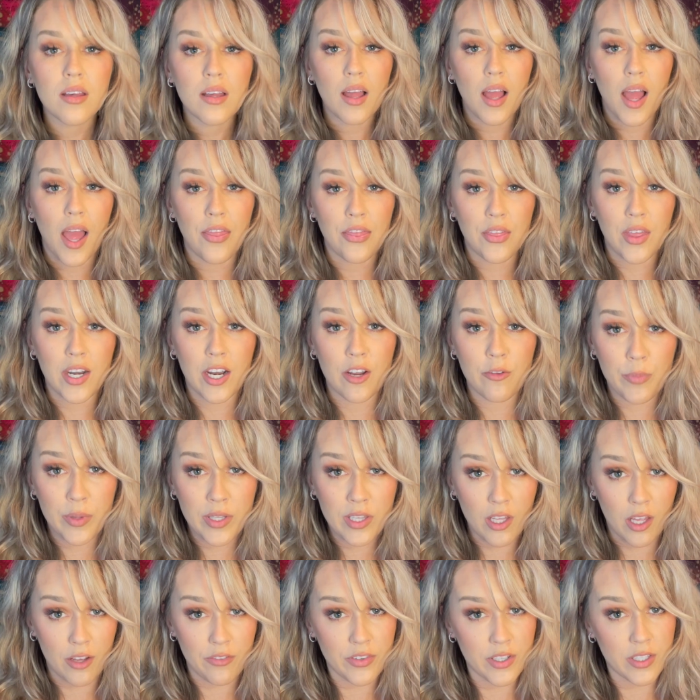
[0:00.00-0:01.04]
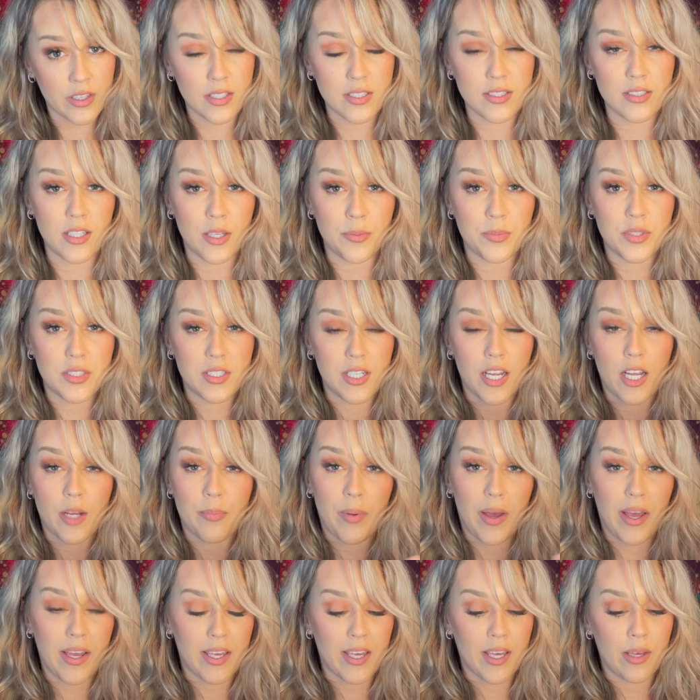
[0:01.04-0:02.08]
And then I've been loving this lipstick
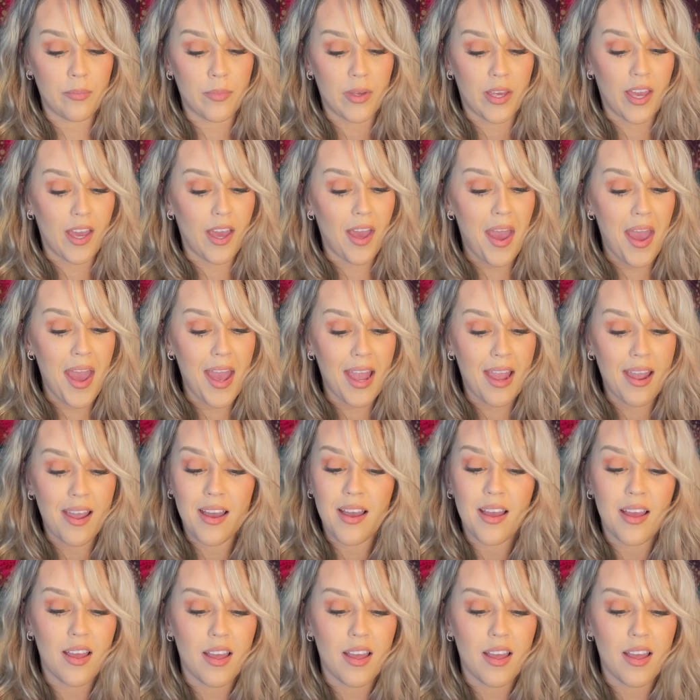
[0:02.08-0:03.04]
by Kim K.